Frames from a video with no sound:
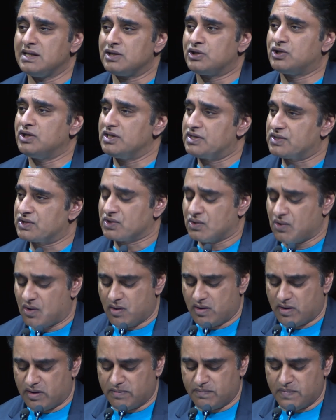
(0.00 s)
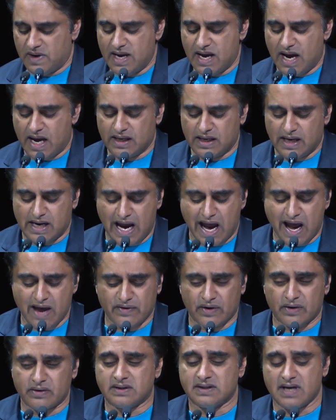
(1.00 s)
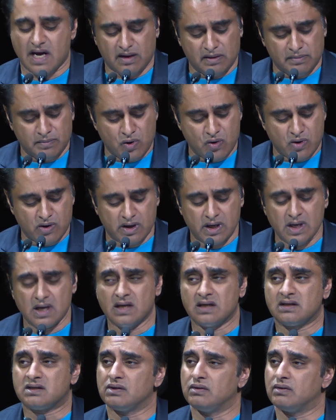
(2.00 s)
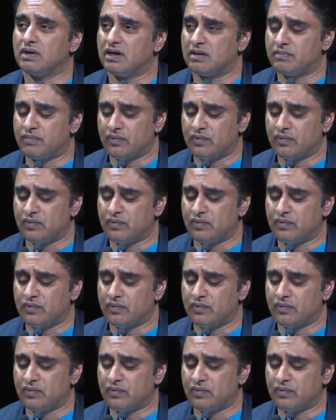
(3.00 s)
she scorned me and gathered Delmore to her